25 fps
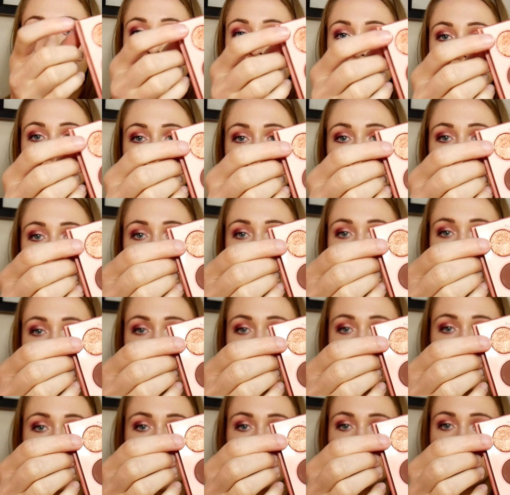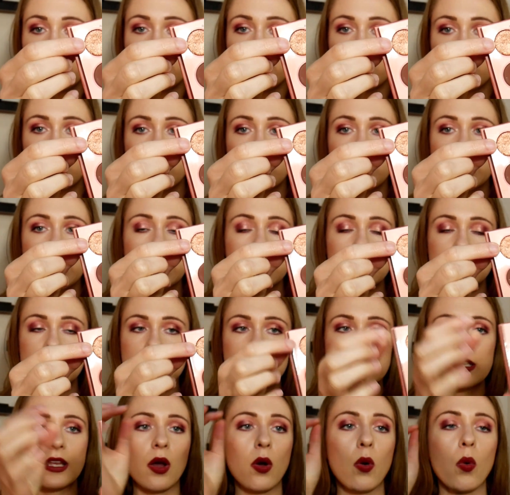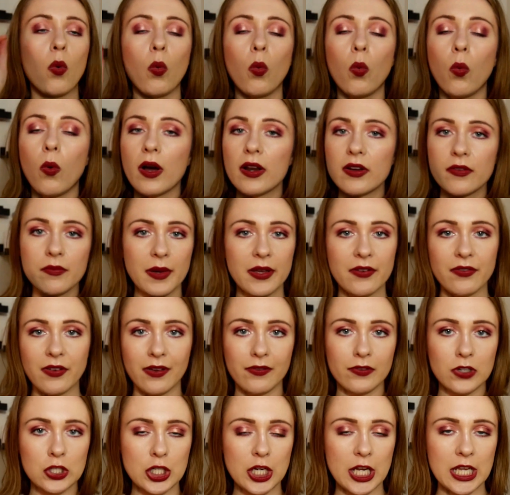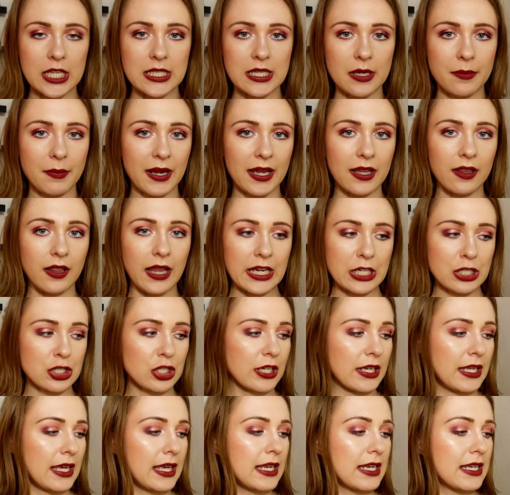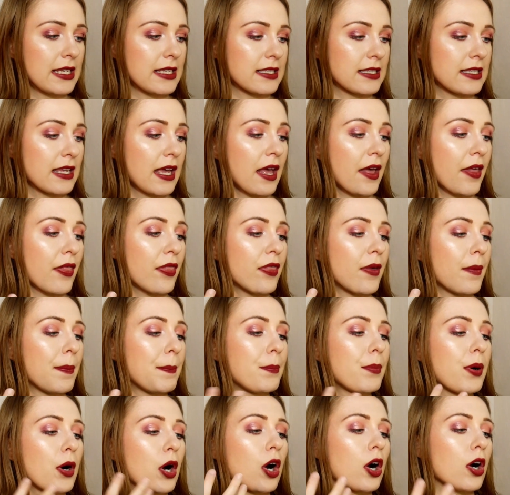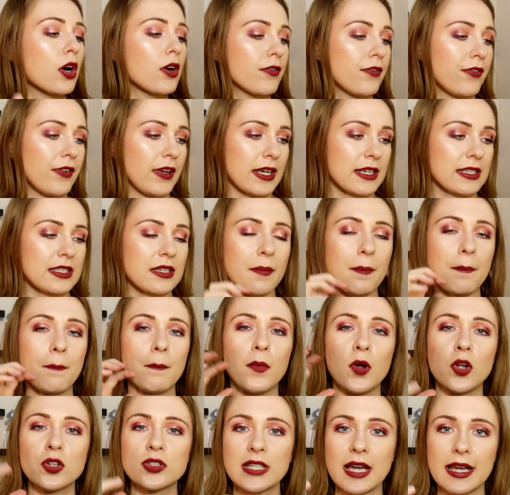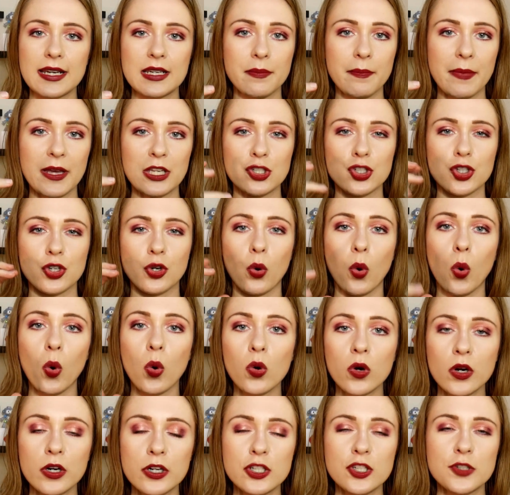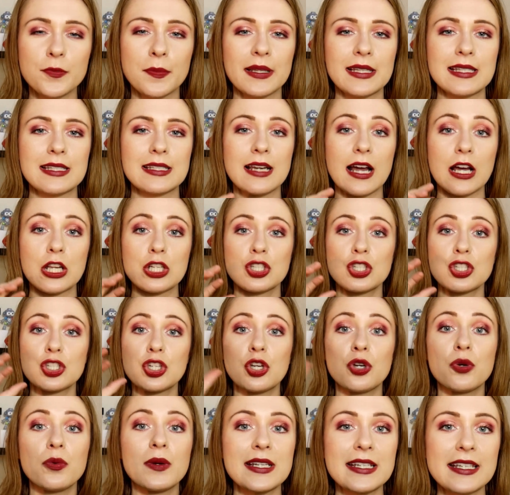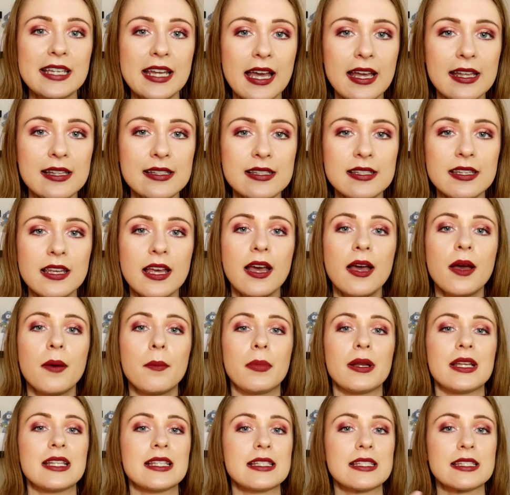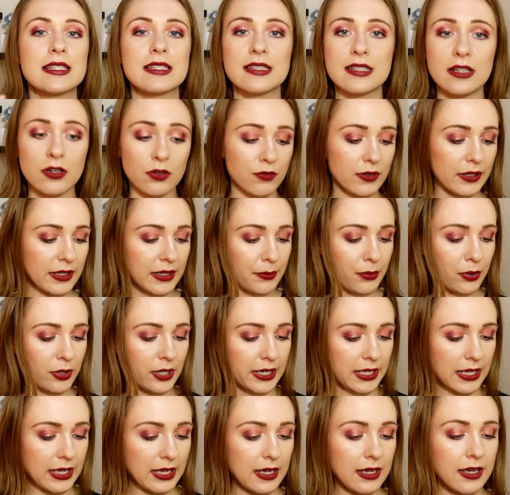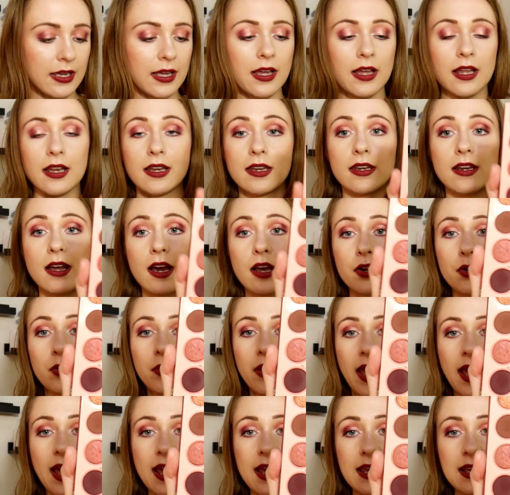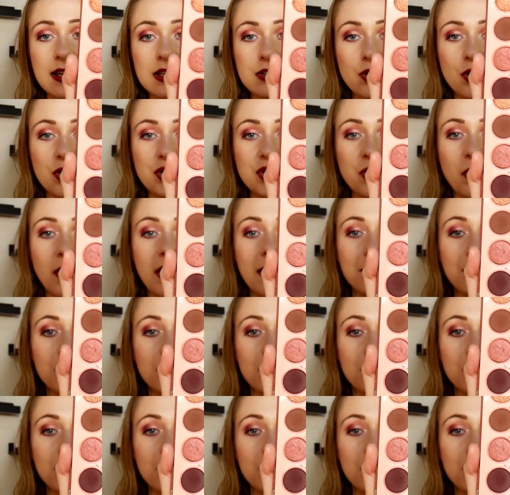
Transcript: Ditching You right here is one of my favorite shades in my collection. It is the perfect multi-dimensional orange, but it's not too intense, but it's still really pretty. Not Okay is also a